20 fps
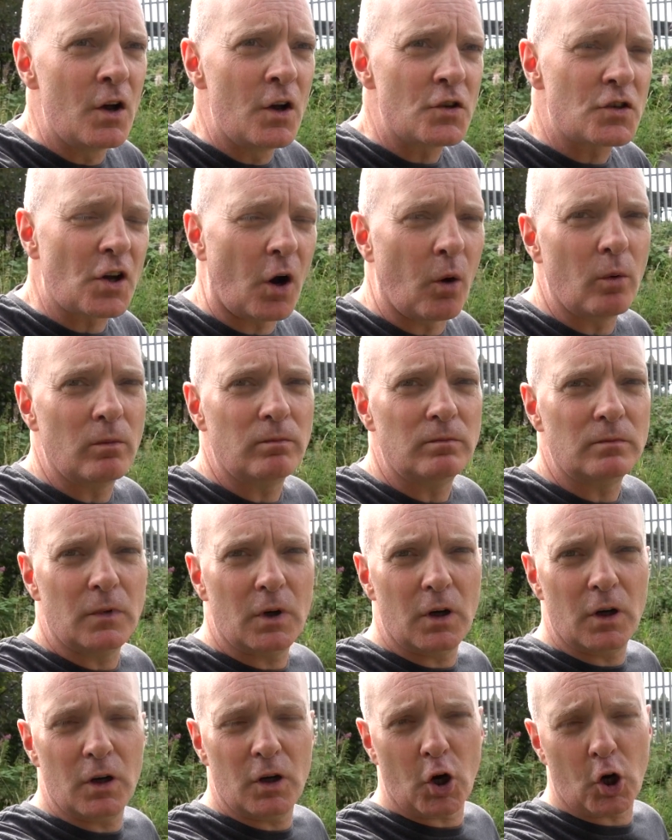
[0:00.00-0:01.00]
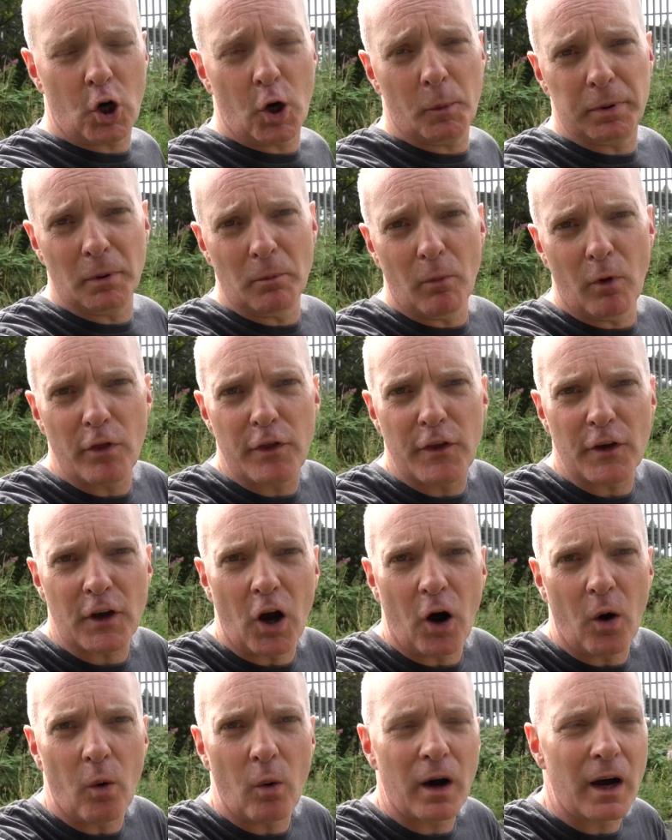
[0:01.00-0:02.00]
So a couple of months
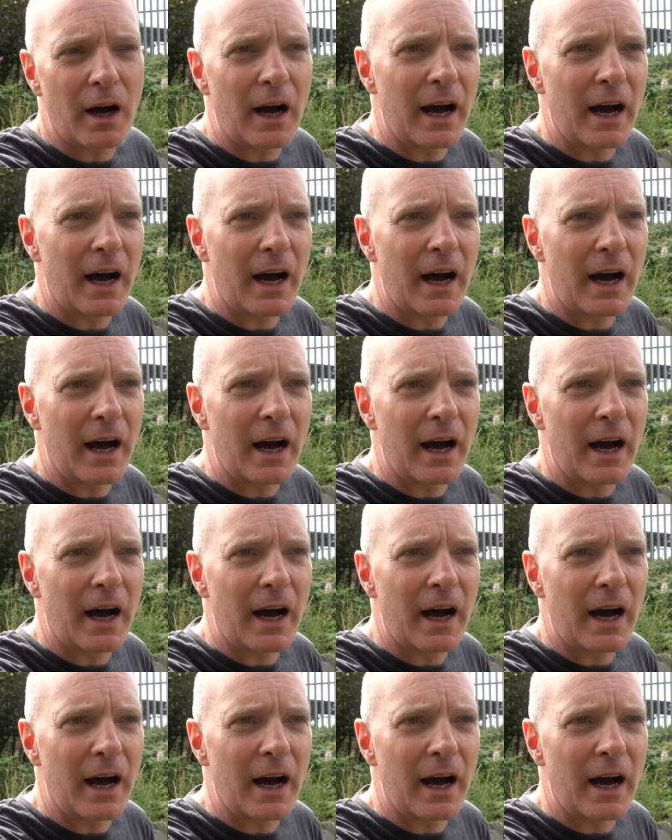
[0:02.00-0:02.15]
ago,